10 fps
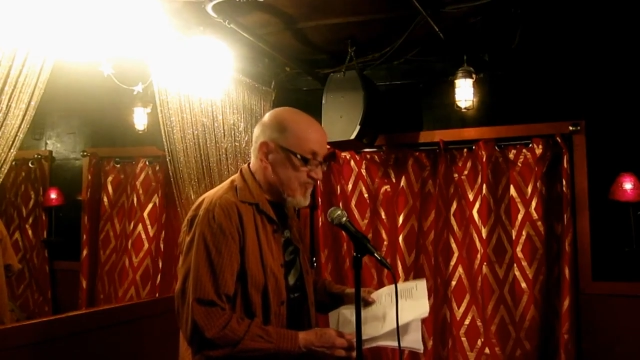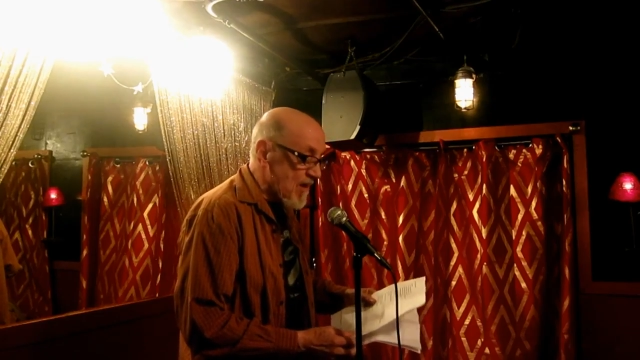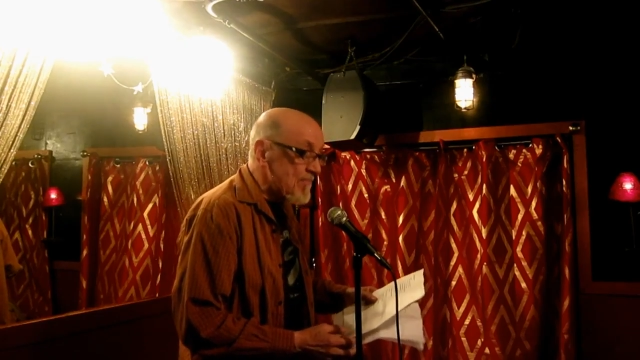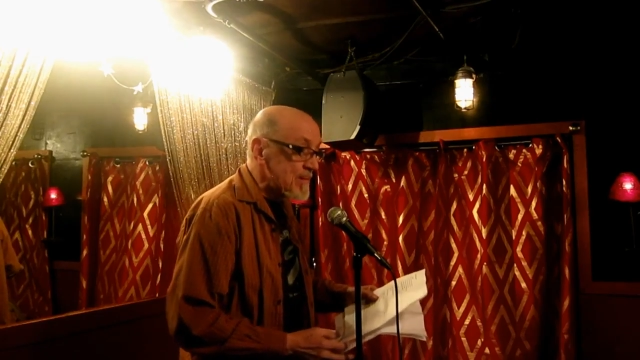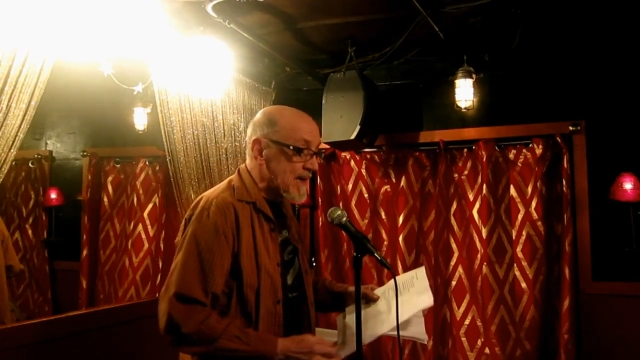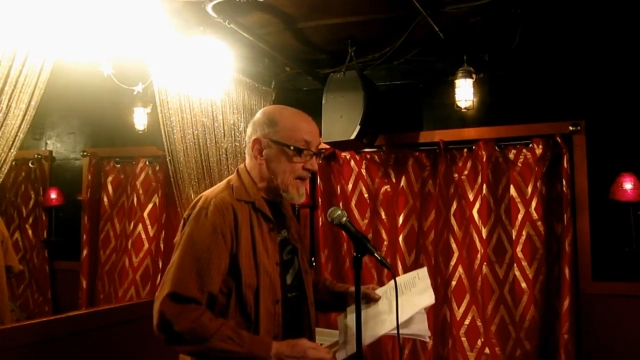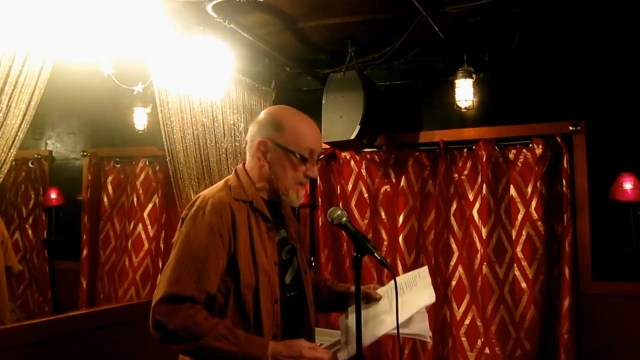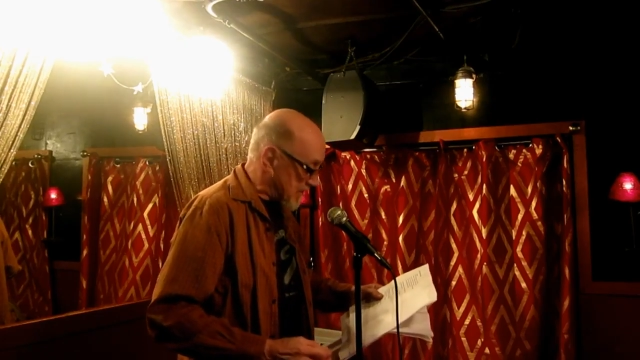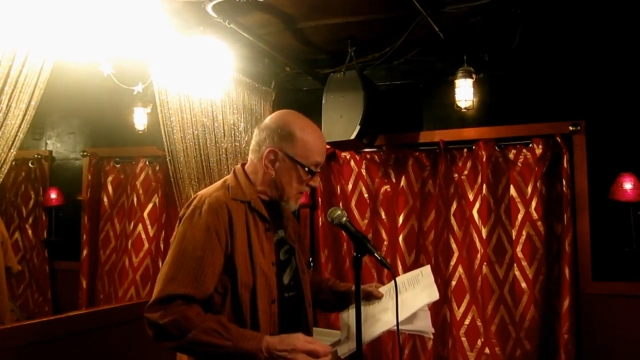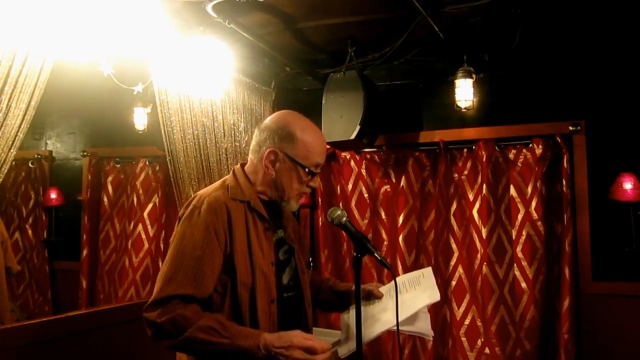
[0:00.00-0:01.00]
rumbling
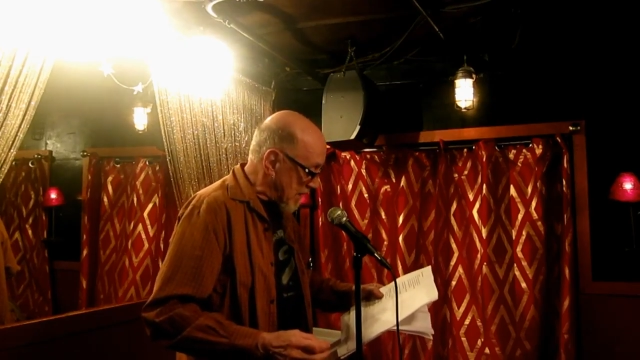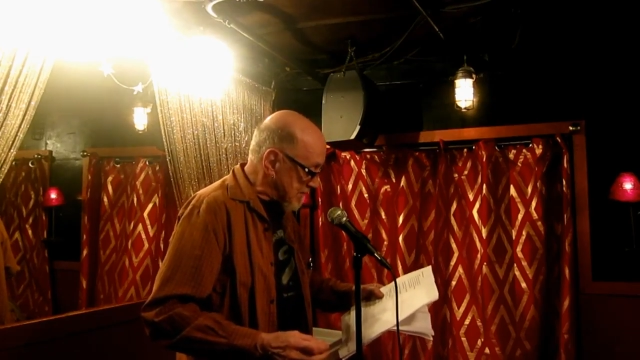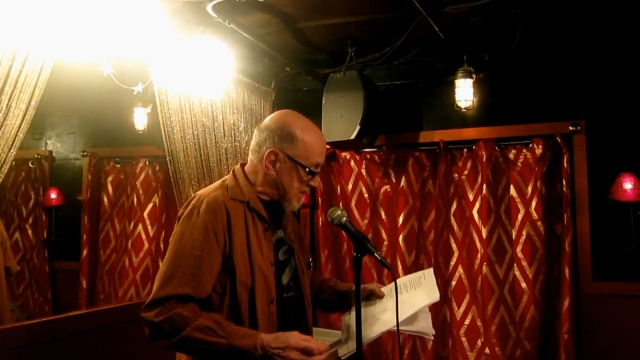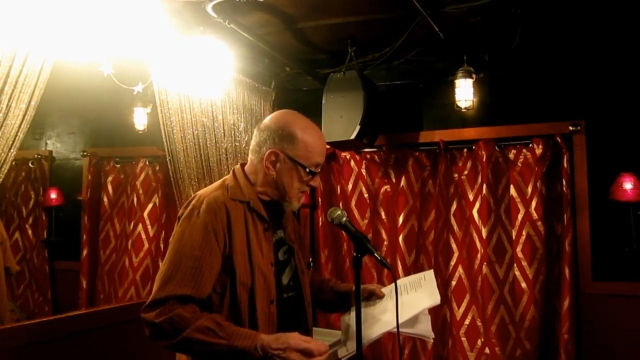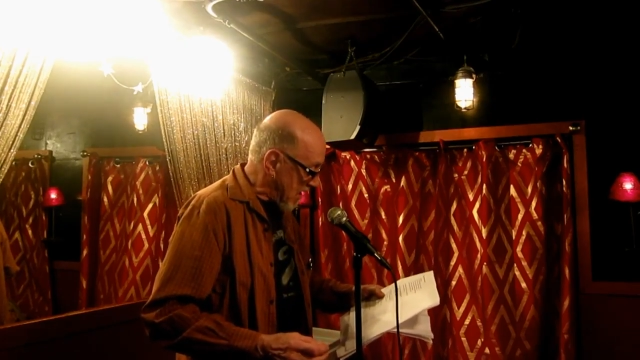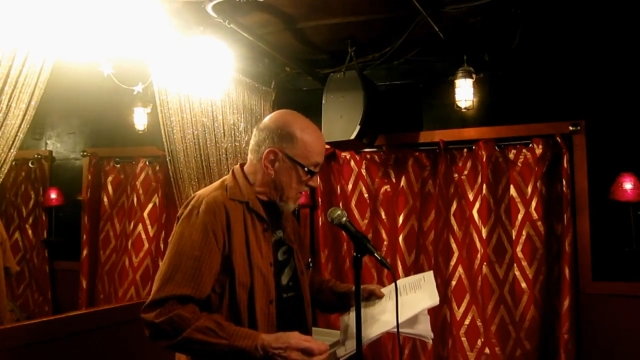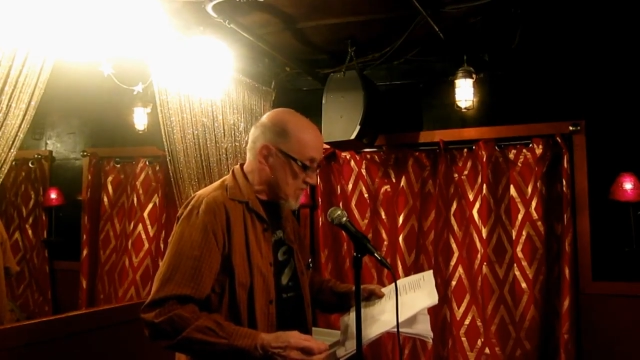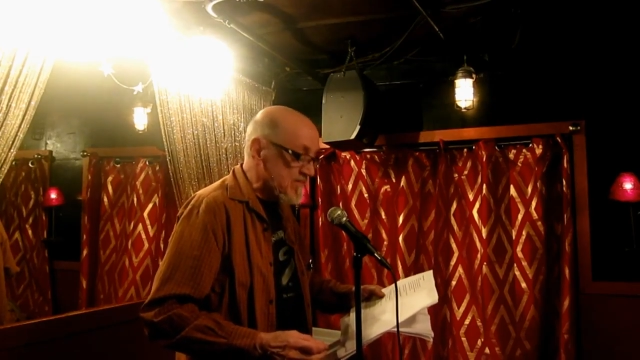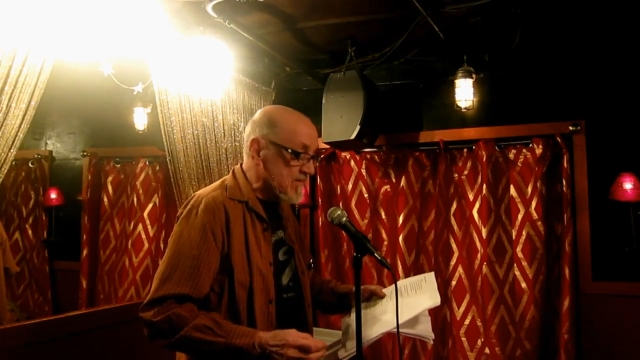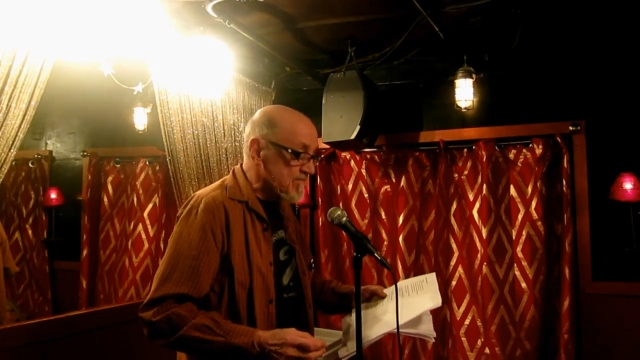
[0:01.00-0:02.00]
of the crypt
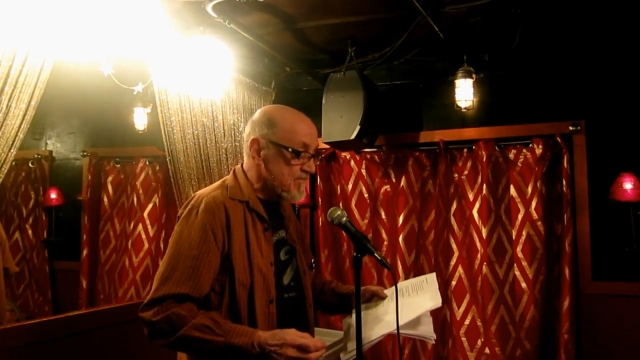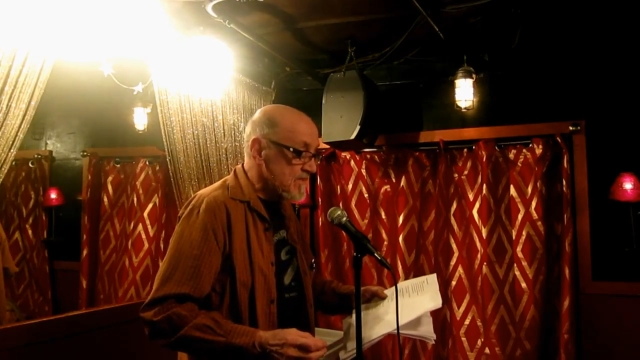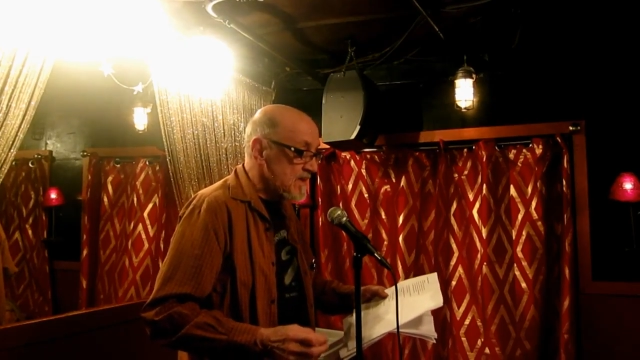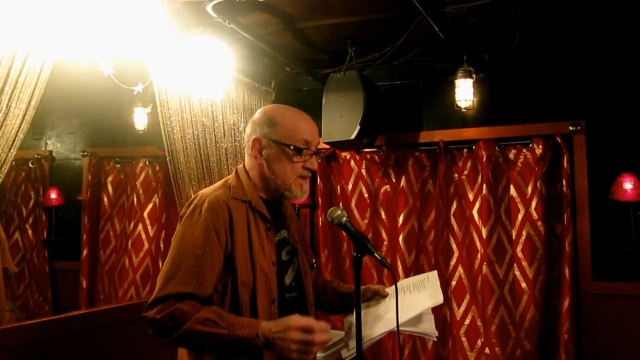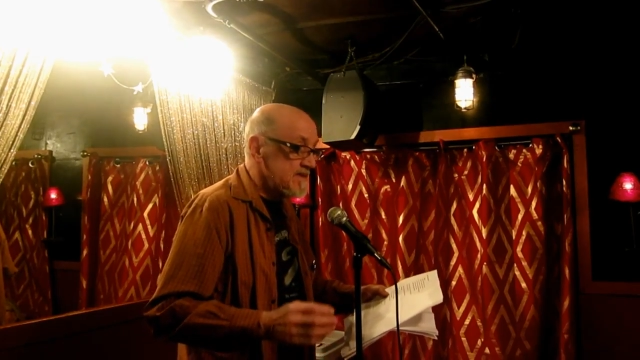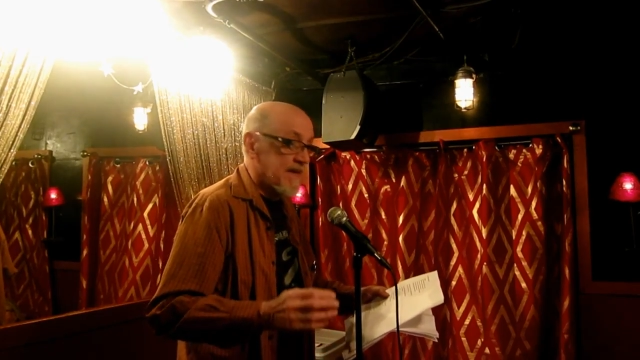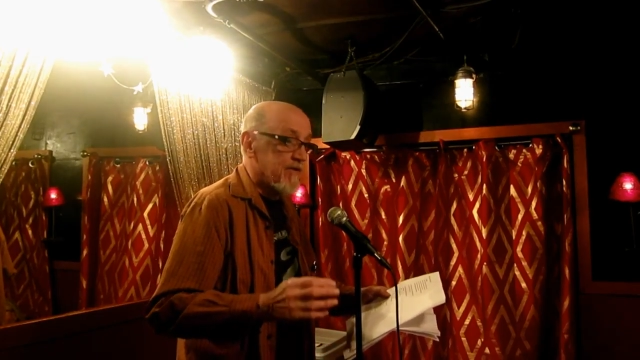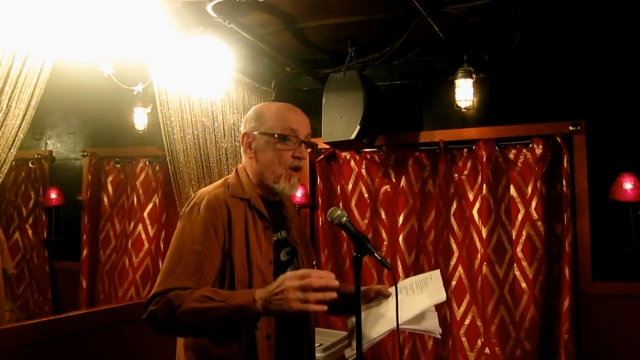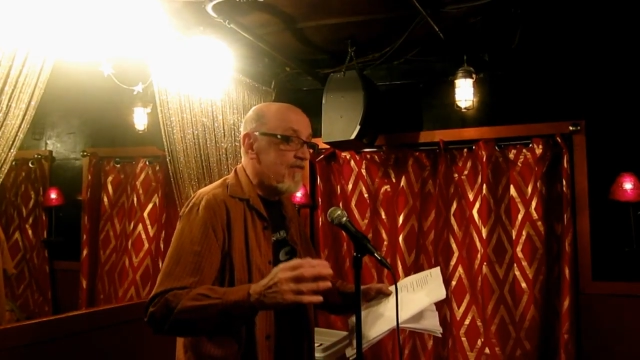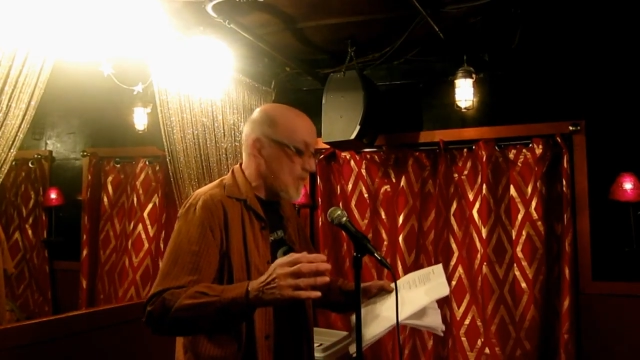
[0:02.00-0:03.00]
stone
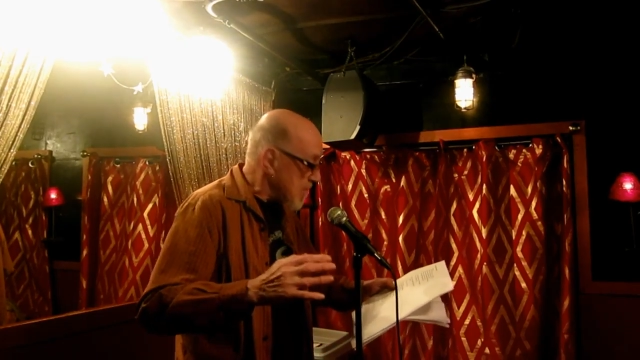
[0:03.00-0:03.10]
set off a